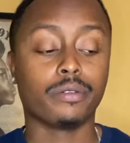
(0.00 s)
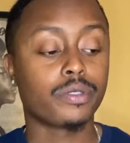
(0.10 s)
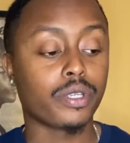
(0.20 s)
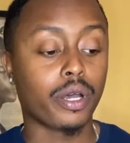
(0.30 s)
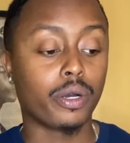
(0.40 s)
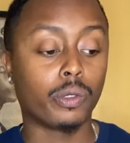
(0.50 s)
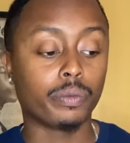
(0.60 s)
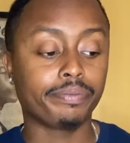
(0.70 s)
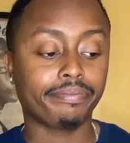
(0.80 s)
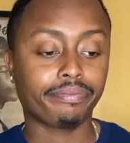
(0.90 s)

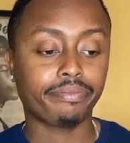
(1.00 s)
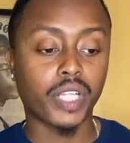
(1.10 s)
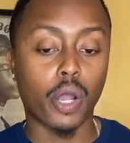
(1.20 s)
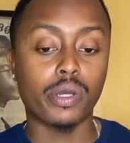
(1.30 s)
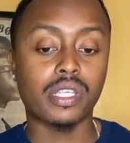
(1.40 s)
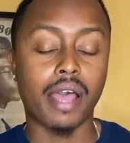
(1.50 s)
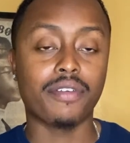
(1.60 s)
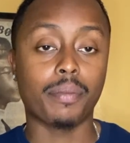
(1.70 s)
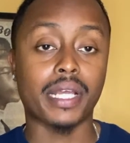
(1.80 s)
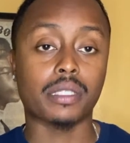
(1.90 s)
so always have
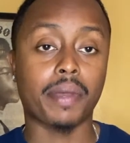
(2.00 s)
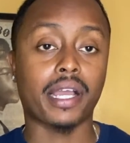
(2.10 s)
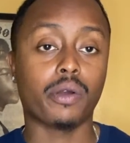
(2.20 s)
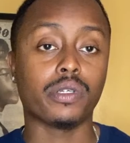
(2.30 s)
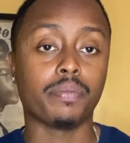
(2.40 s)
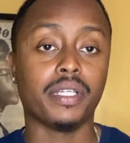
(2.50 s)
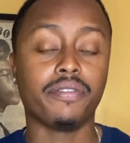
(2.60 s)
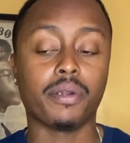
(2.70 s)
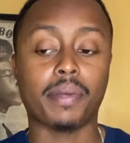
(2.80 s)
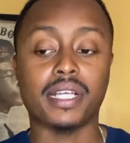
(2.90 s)
your man's back. Always believe
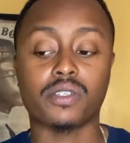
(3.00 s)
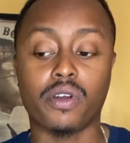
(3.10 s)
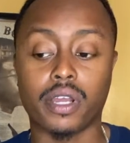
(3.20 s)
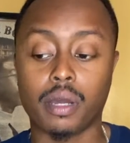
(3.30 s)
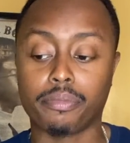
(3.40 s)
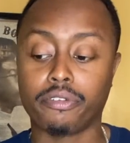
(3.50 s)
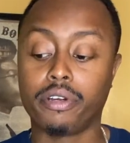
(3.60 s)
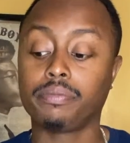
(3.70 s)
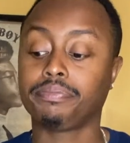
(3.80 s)
your man's going to come through.